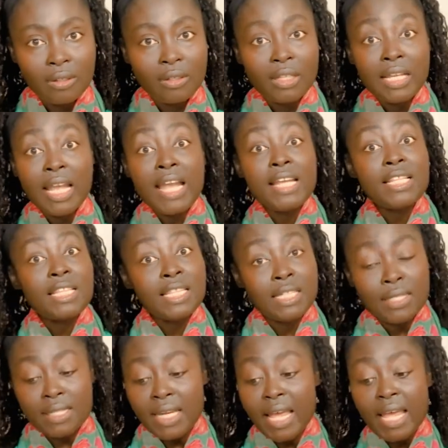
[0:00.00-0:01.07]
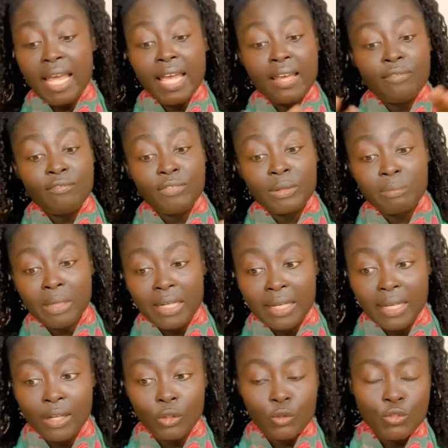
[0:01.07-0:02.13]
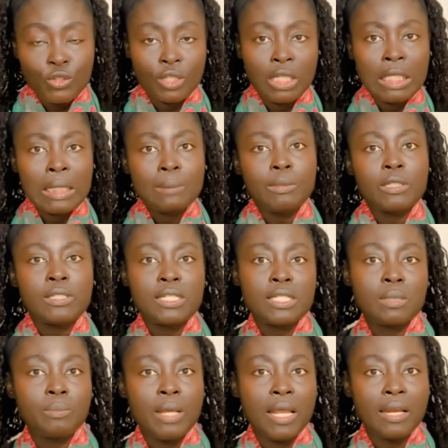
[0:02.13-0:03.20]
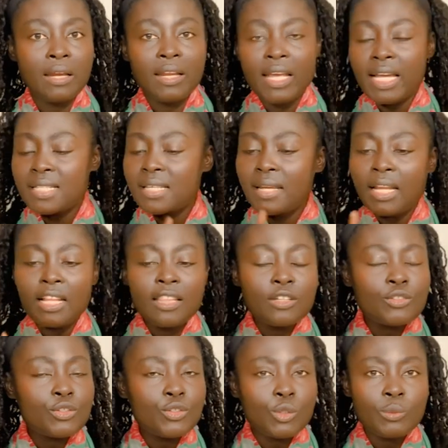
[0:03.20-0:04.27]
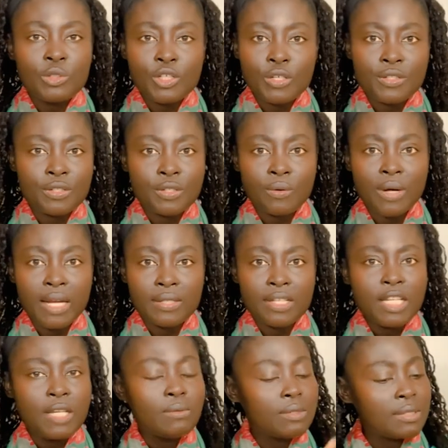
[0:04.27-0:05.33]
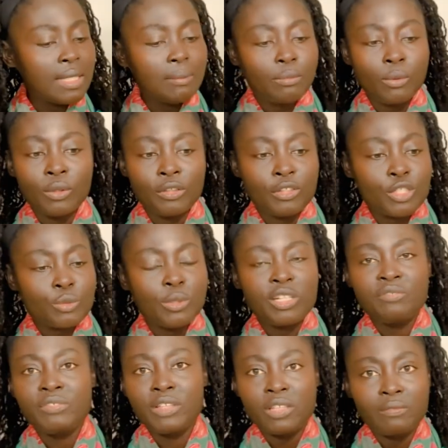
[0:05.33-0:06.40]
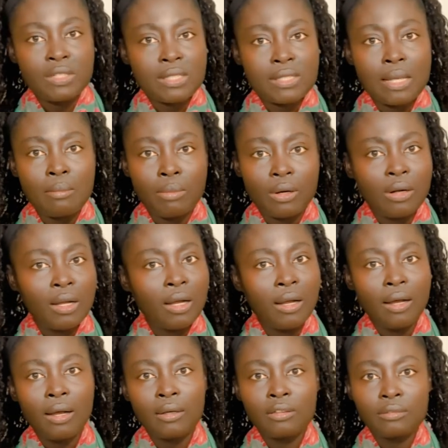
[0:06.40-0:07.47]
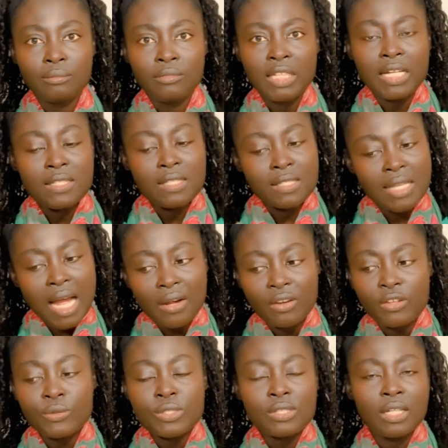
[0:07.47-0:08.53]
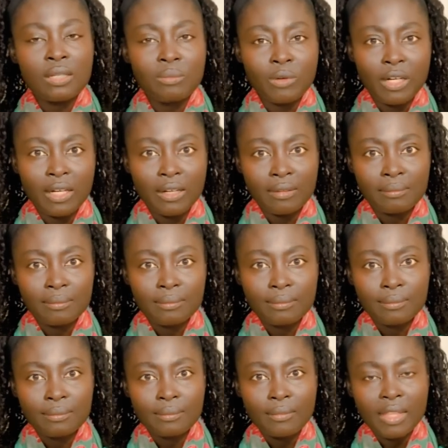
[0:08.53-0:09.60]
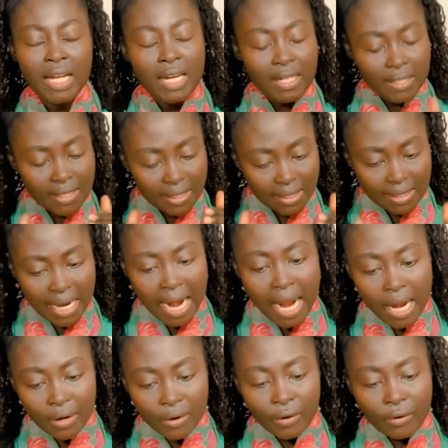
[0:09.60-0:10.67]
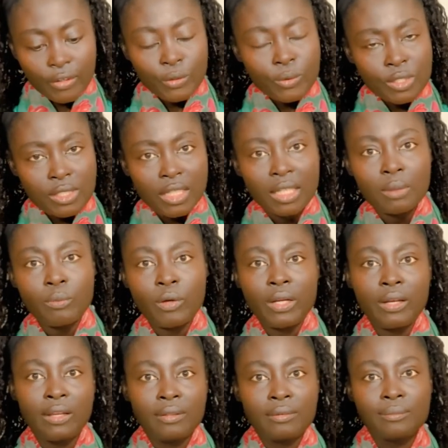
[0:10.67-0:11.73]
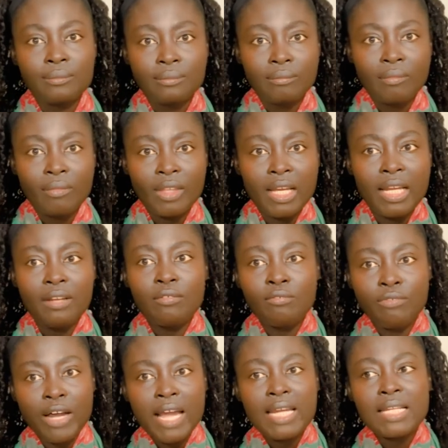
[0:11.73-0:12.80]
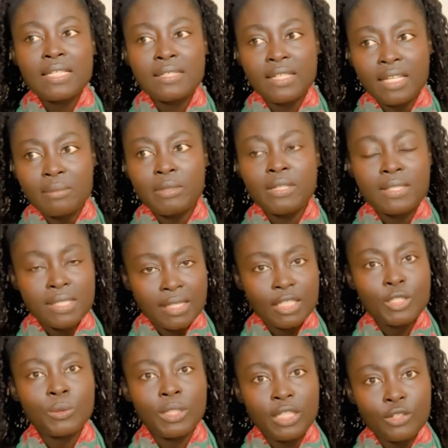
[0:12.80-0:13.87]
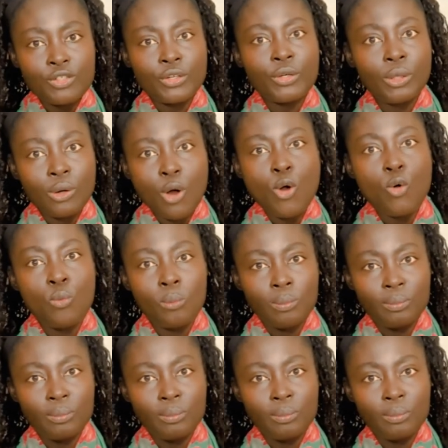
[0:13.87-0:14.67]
atheists, everybody else participate in. It has nothing to do with Jesus Christ. He was not born on the 25th of December. Uh-uh. That's Saturn you're celebrating. That is Saturn you're celebrating and inviting demons literally into your home